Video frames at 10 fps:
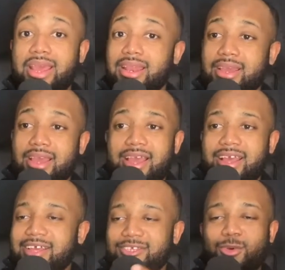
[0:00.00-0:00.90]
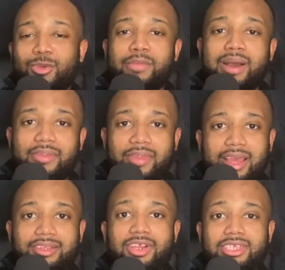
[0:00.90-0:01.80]
and it's all about
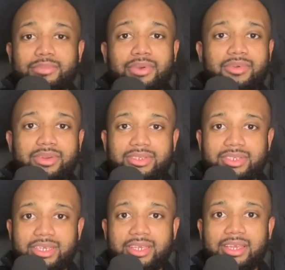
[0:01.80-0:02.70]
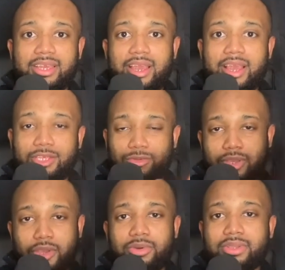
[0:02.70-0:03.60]
that transparency as we
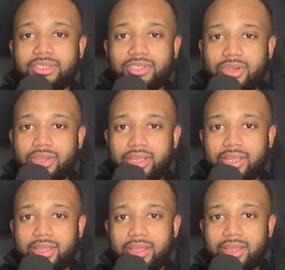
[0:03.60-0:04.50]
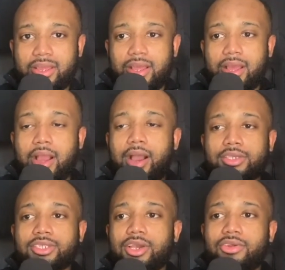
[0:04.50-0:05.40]
go on this journey. I
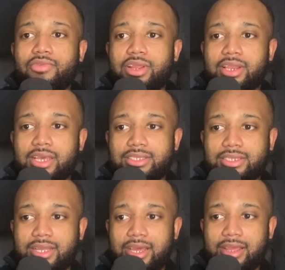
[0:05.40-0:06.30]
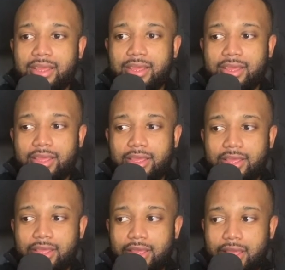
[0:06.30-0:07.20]
started realizing that
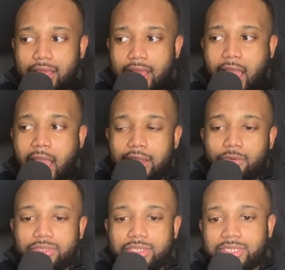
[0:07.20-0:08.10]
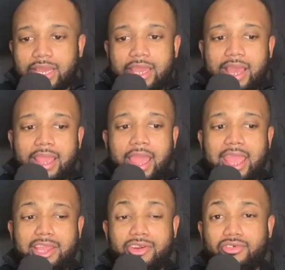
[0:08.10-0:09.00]
there was a desire.
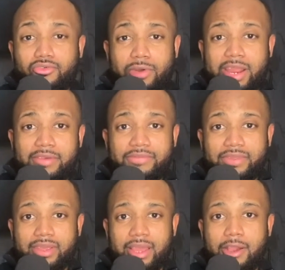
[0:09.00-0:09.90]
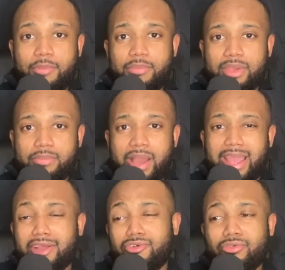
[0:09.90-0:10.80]
I craved helping people.
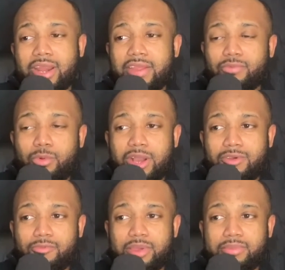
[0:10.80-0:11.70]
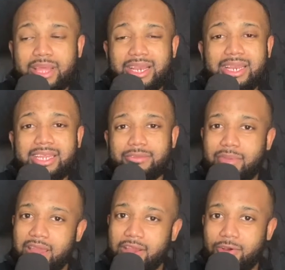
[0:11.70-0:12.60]
I craved working with people that needed
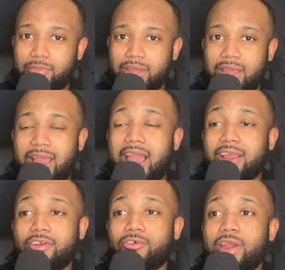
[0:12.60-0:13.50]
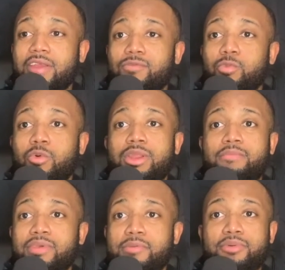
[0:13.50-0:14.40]
my help. I craved wanting
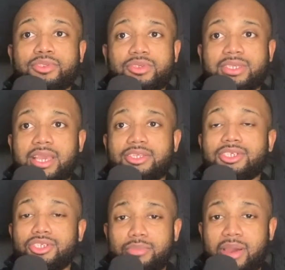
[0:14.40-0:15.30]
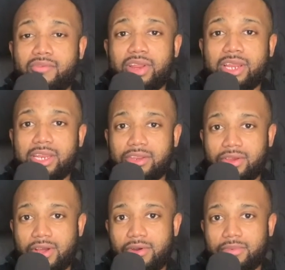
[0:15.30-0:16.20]
people to say, Chinedum, I really need your
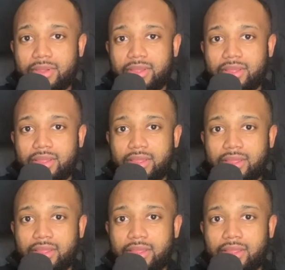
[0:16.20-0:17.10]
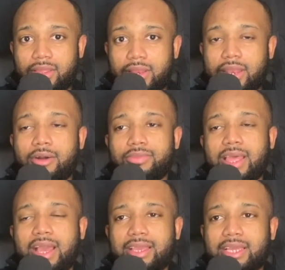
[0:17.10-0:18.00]
help. Now
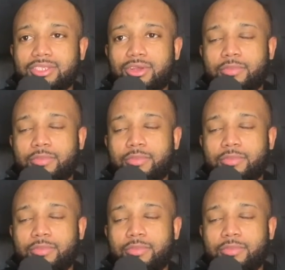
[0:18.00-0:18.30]
that gets to a